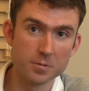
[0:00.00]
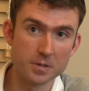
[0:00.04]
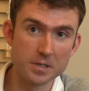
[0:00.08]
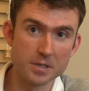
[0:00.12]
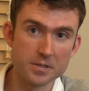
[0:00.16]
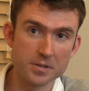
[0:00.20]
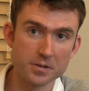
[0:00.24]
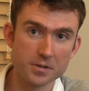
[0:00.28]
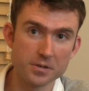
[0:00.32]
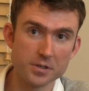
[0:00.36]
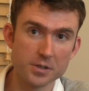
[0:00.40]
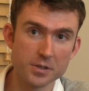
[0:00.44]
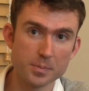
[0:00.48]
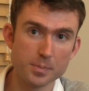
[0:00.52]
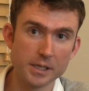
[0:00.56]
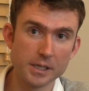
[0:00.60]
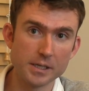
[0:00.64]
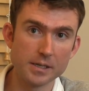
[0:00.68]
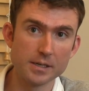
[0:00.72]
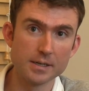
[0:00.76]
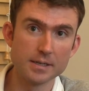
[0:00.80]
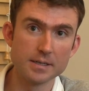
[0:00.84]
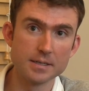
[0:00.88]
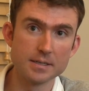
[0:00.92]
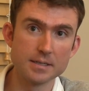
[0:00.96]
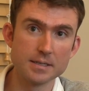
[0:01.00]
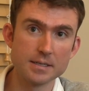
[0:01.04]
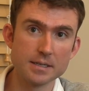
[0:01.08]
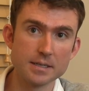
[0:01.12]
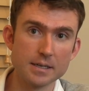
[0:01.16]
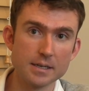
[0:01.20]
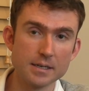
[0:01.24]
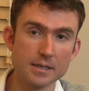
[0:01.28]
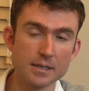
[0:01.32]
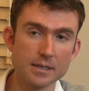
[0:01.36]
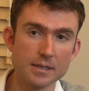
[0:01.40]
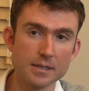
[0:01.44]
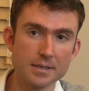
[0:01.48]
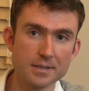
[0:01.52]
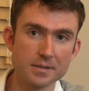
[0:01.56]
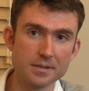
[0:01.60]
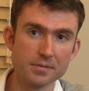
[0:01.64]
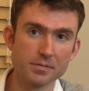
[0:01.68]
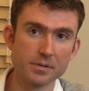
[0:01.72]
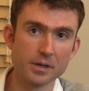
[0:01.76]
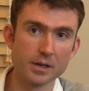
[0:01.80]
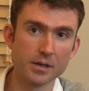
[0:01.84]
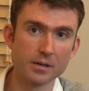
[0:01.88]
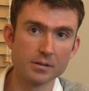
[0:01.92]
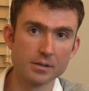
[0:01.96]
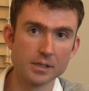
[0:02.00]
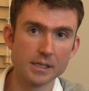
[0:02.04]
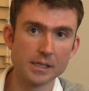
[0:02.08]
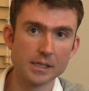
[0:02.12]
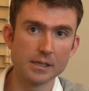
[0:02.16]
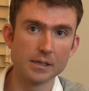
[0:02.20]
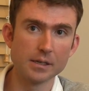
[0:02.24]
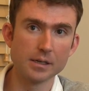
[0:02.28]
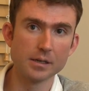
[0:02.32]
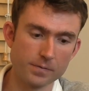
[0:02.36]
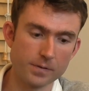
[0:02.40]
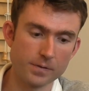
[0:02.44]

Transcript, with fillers: research because it is a very